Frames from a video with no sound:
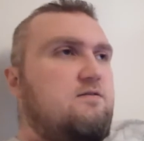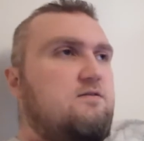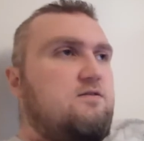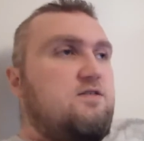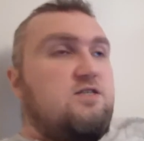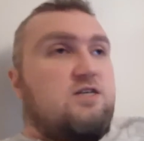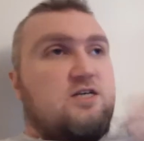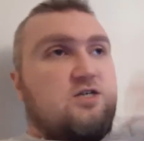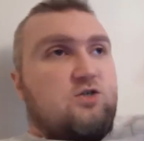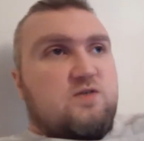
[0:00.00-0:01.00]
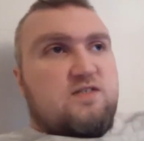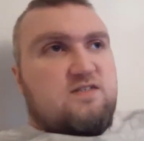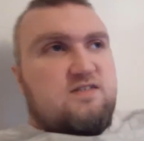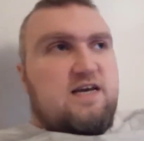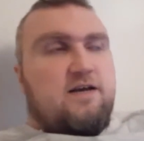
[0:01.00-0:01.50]

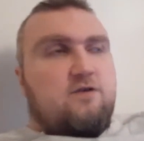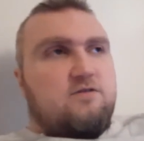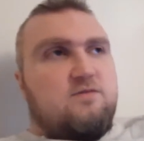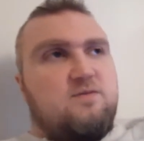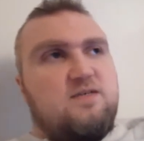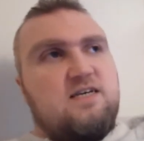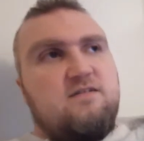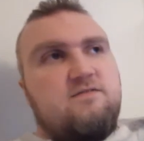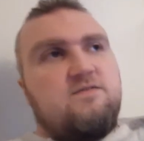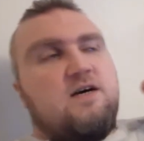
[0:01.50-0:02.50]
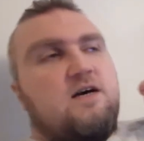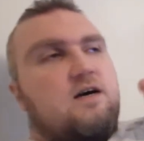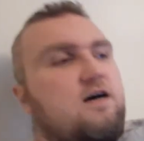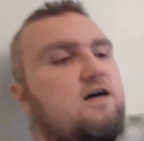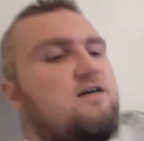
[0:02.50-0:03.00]
seductress and ultimately give
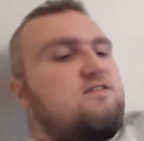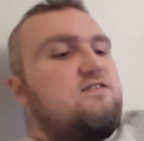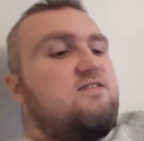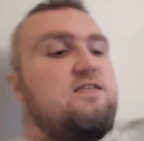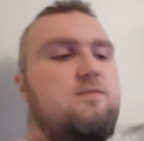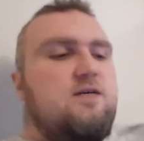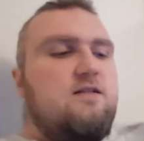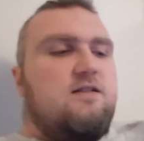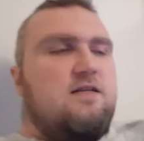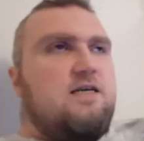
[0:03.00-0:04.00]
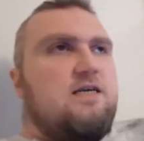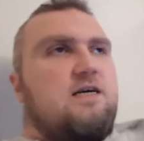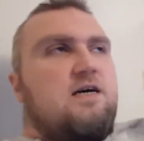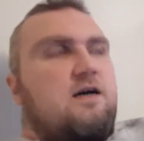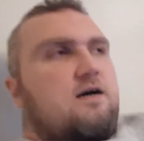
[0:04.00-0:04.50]
uh, seemingly
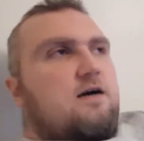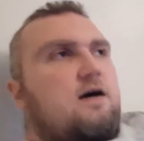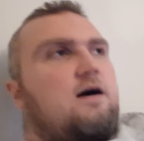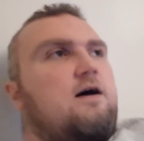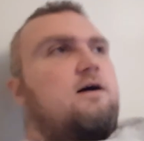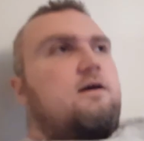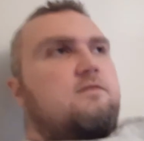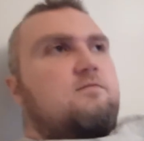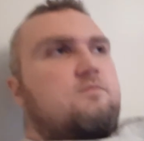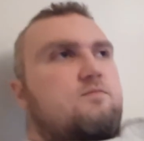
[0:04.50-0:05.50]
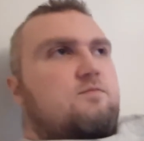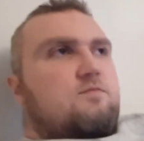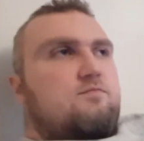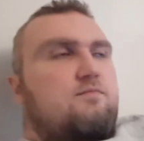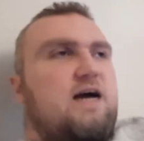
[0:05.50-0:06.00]
uh,
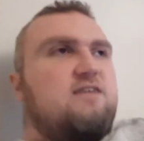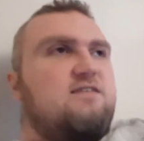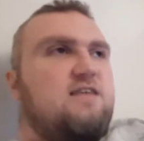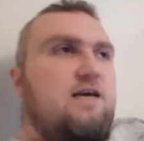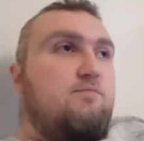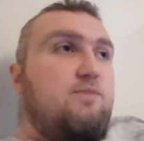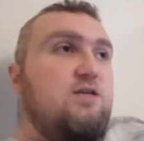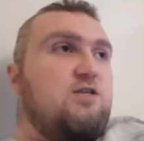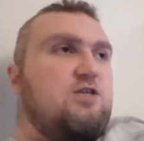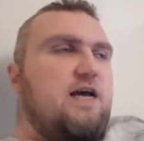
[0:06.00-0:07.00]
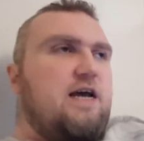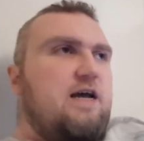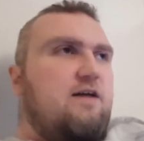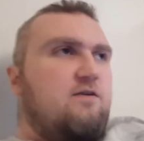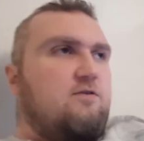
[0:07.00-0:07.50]
Max a
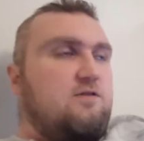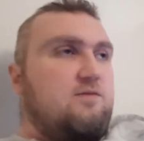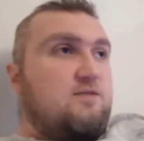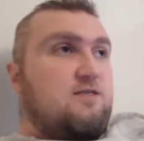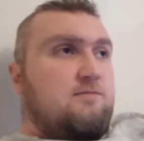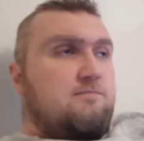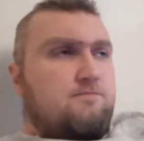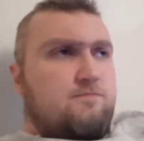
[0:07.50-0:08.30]
BJ and then ultimately